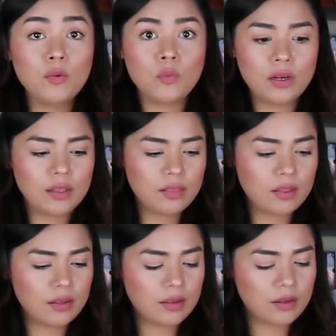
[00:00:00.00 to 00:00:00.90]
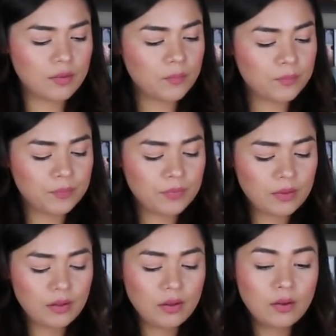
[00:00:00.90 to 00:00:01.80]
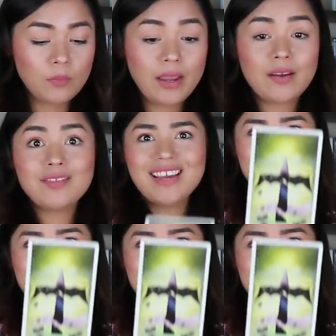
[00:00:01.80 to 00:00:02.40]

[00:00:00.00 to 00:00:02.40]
really thinking? We have the